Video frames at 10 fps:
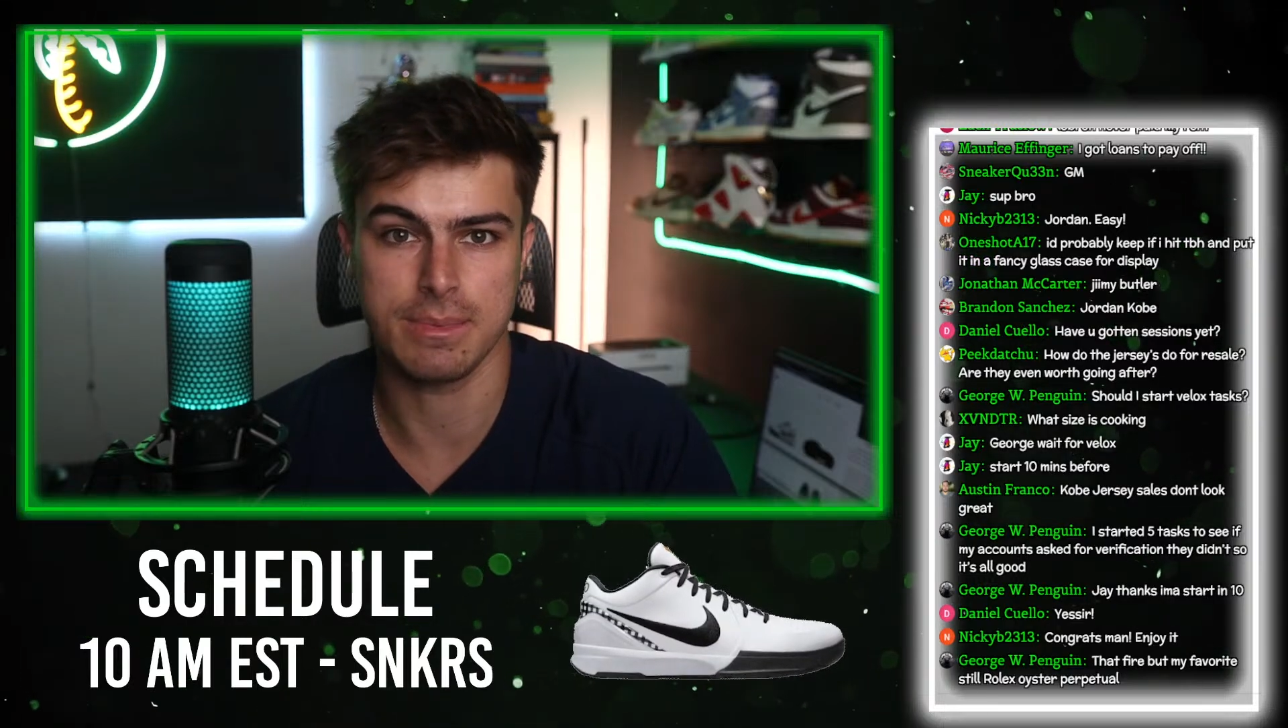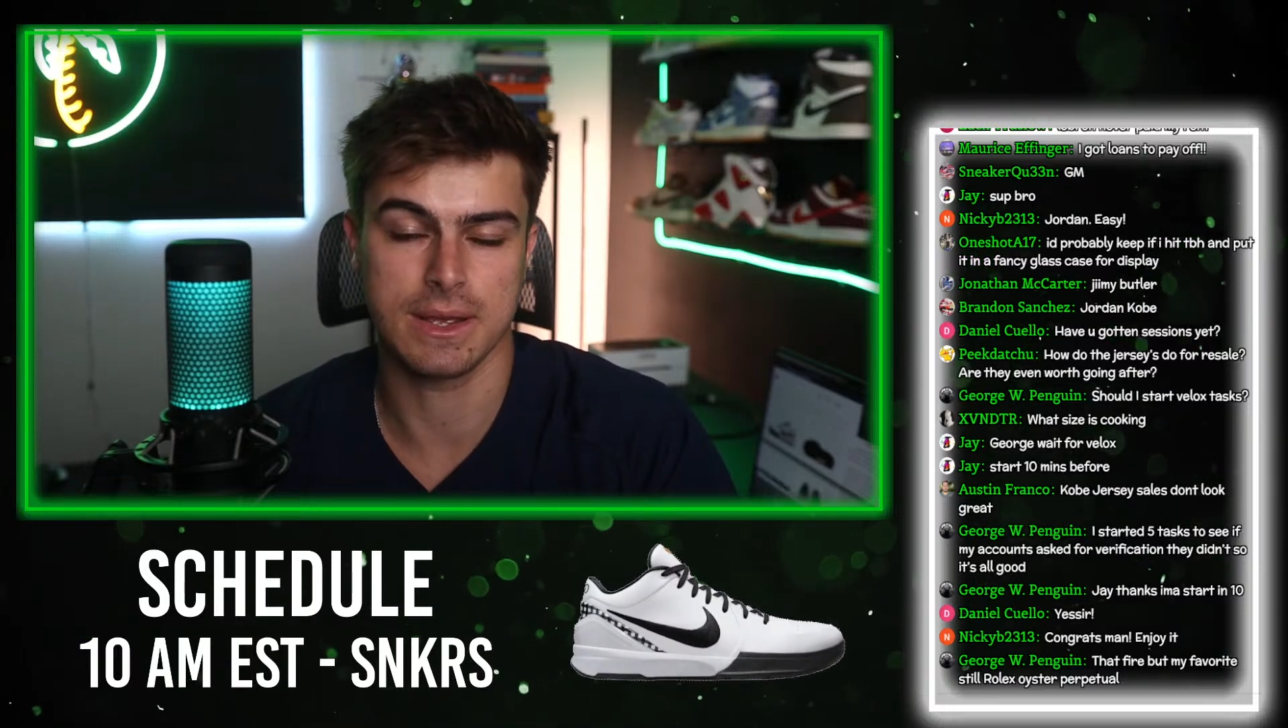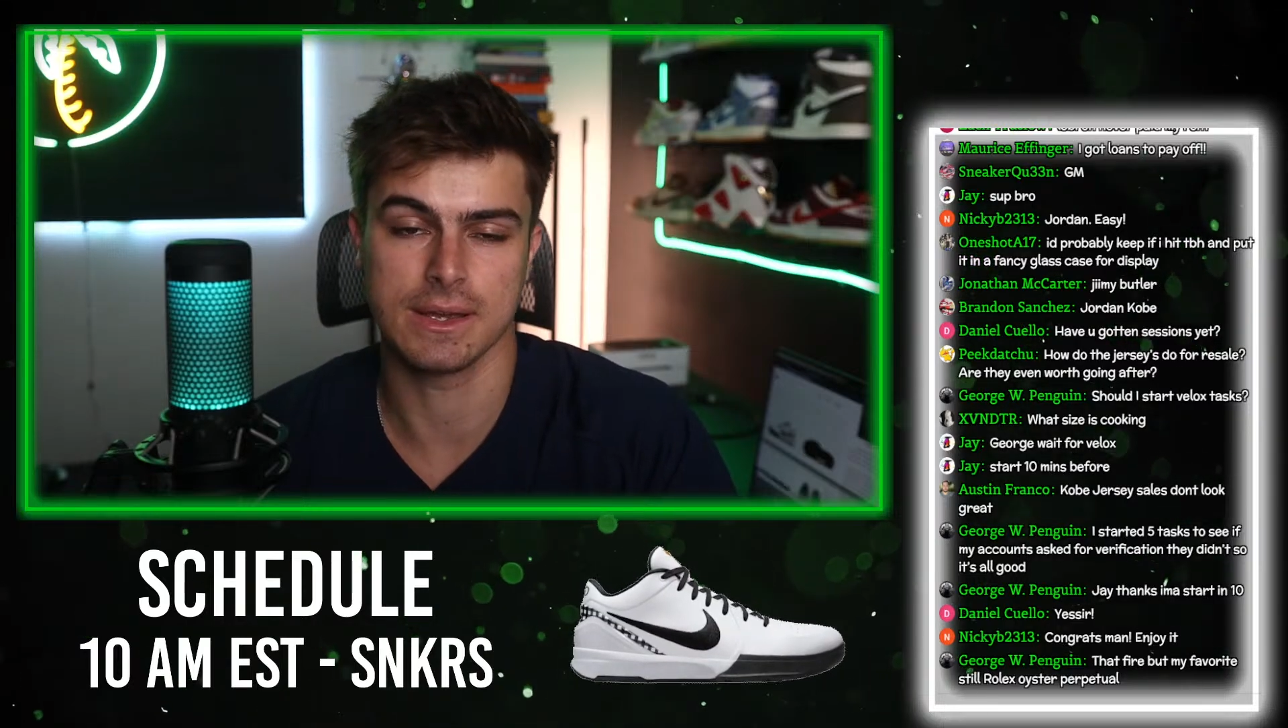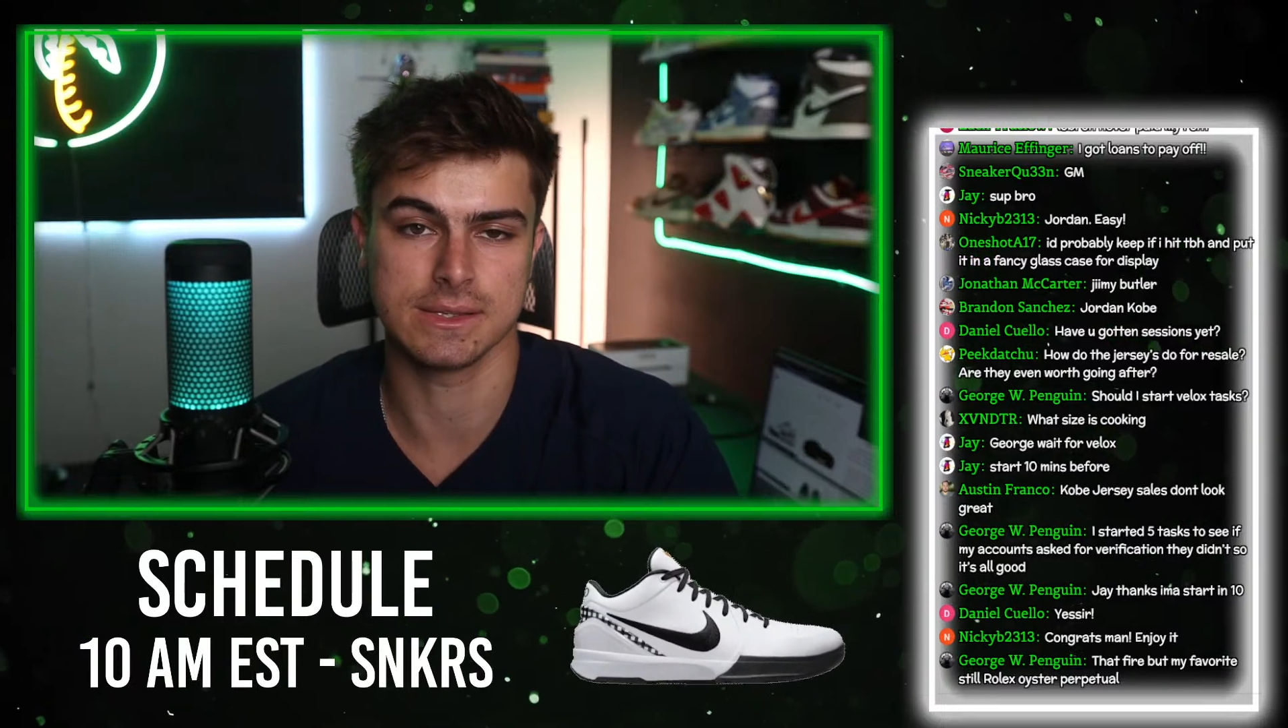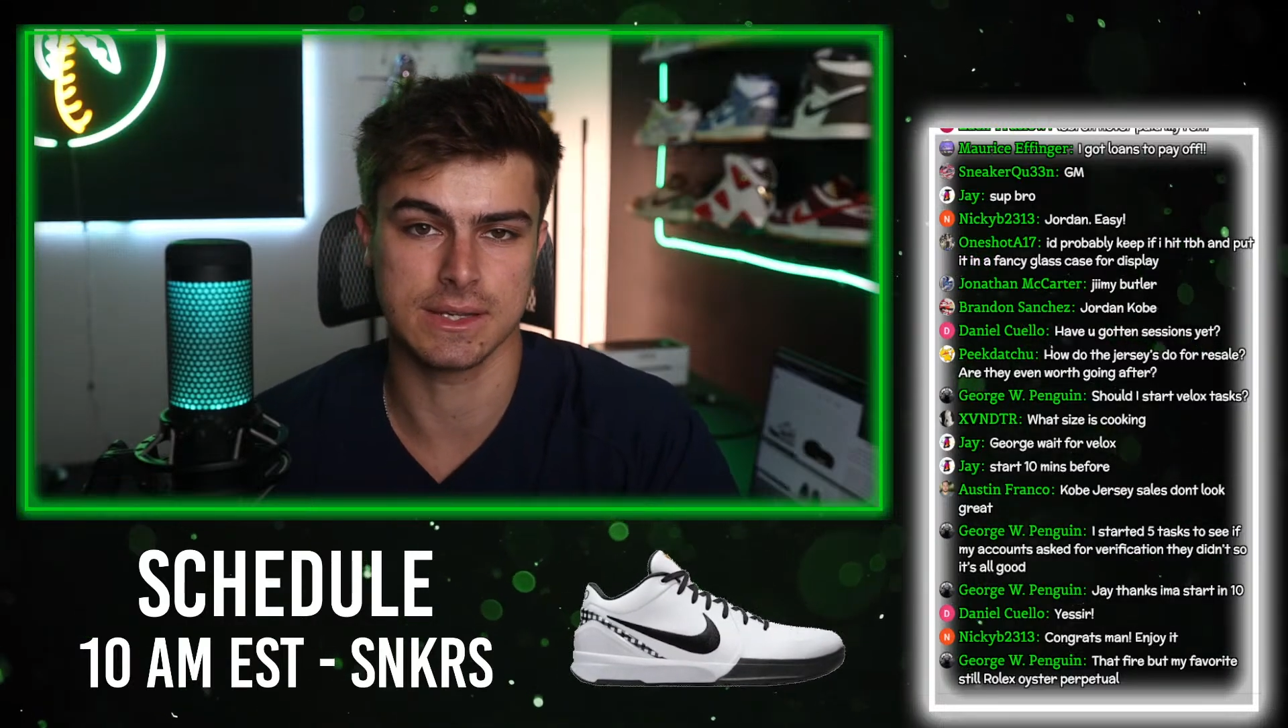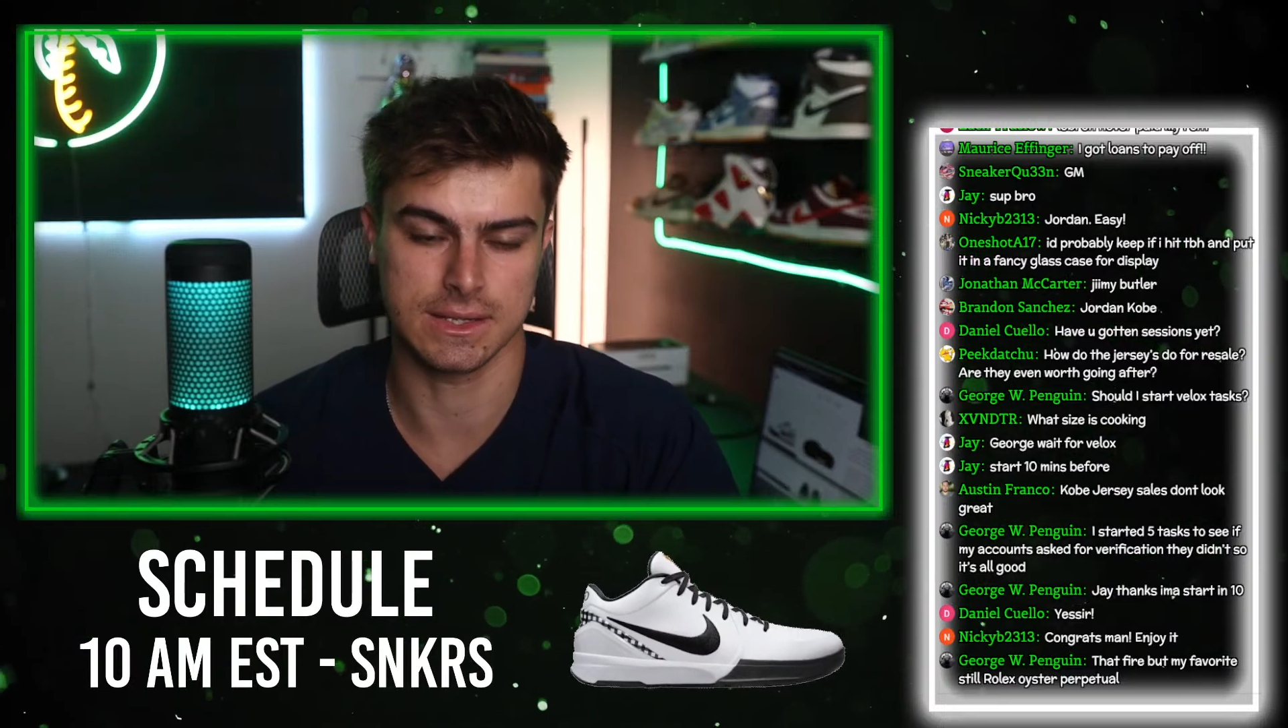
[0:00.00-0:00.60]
because